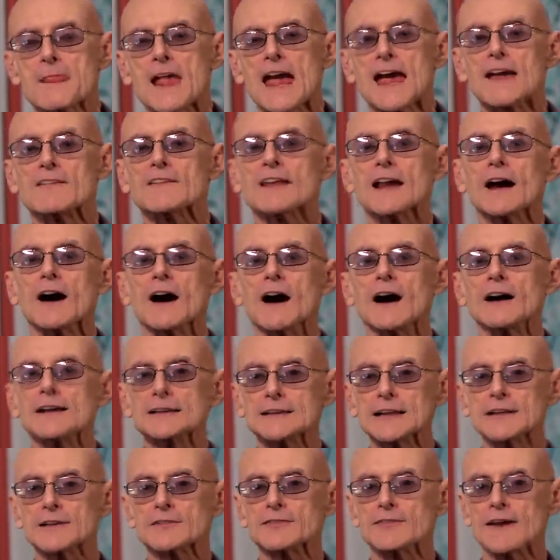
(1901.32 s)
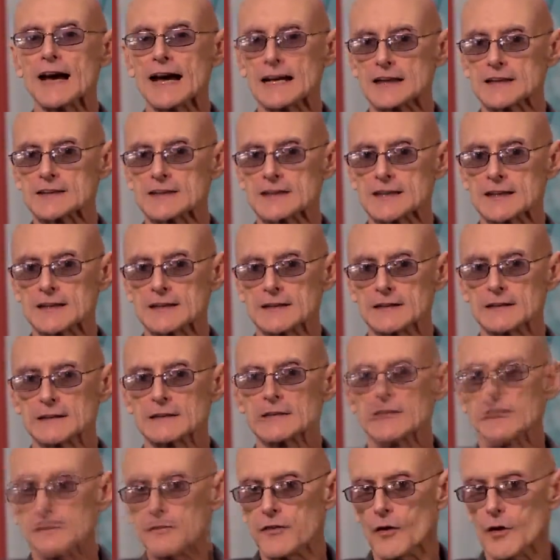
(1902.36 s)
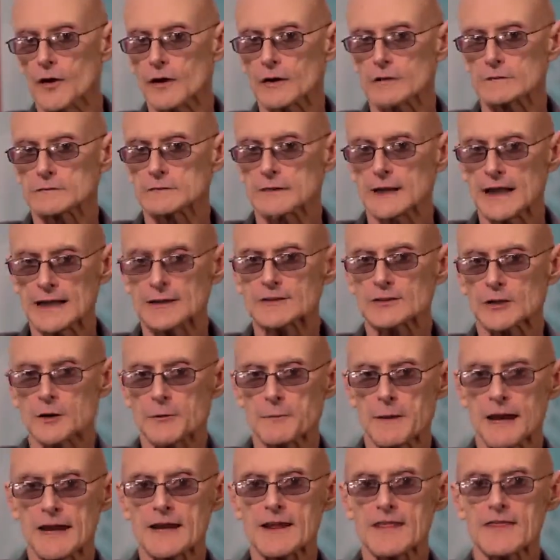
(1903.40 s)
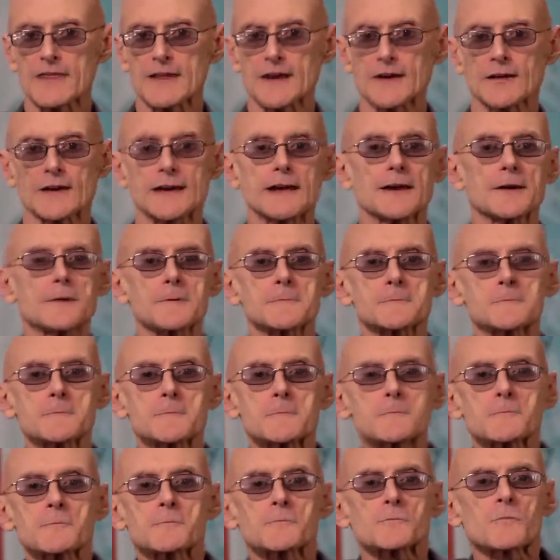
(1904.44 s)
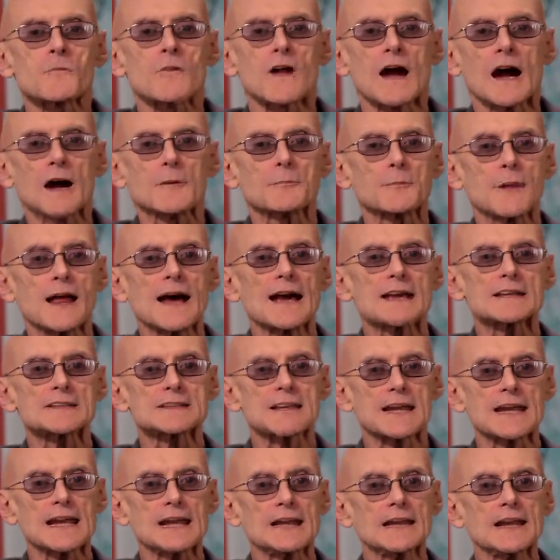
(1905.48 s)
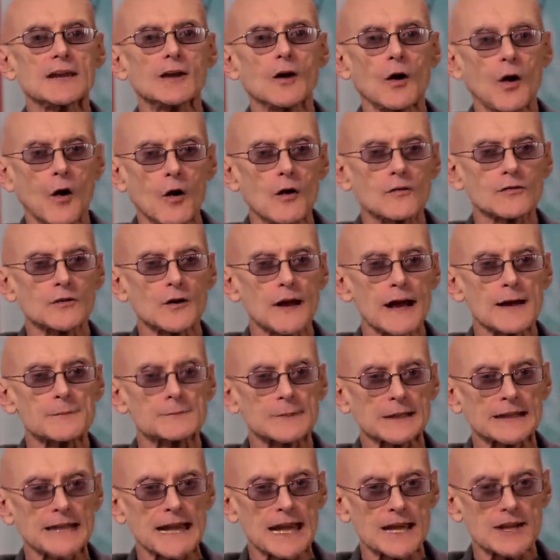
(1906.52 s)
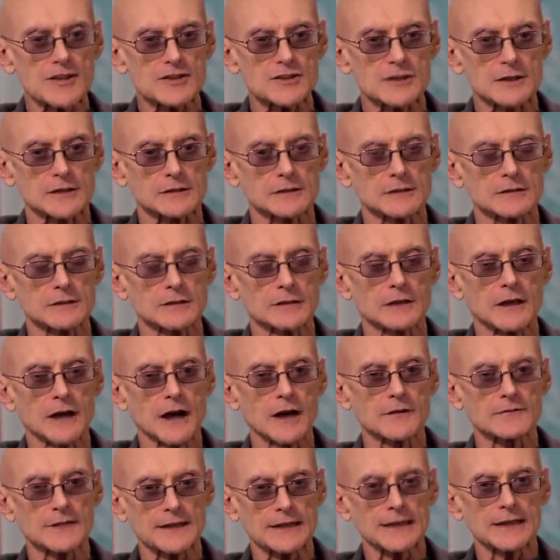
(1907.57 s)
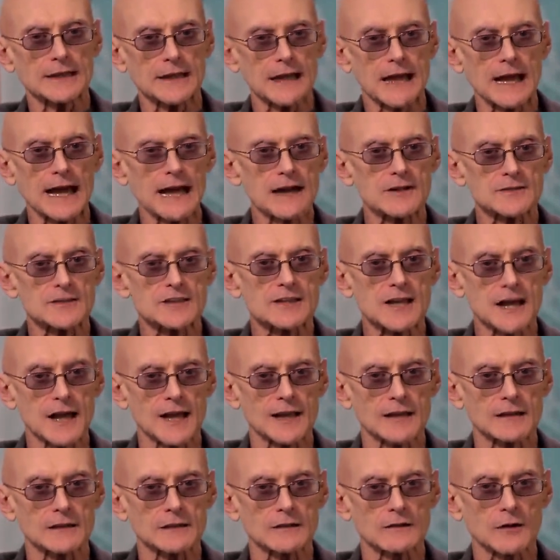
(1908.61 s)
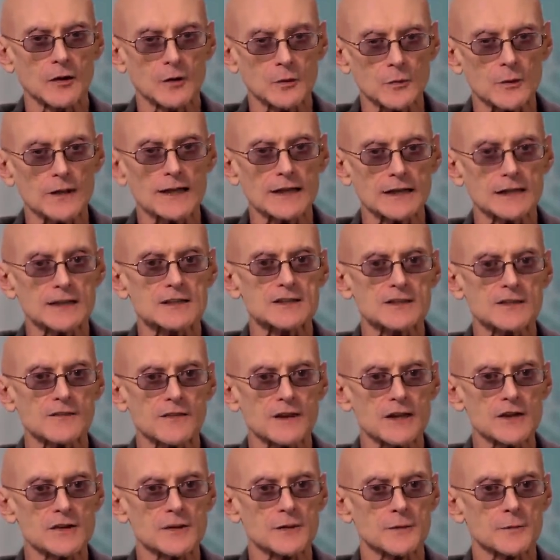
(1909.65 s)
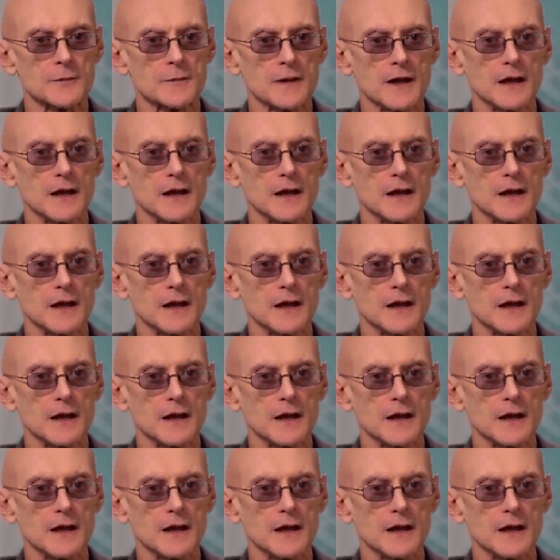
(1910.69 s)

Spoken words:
And the Autopoietic fallacy for integral meta-theory applies to any over-application of the outside or realist view,